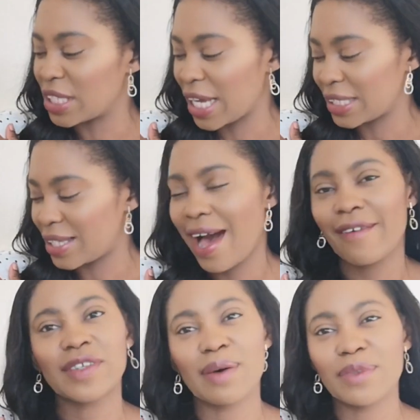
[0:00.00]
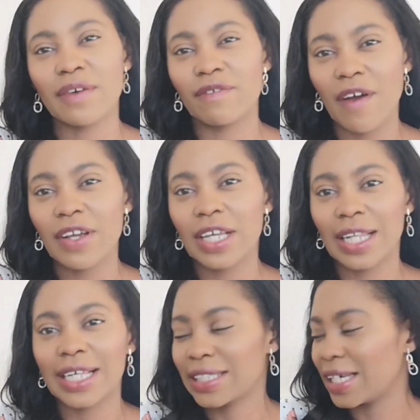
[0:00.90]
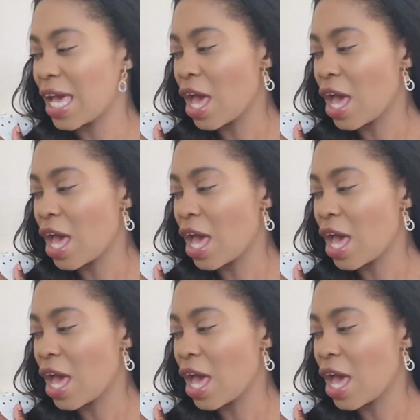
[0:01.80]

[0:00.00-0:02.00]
nice to have something very classic.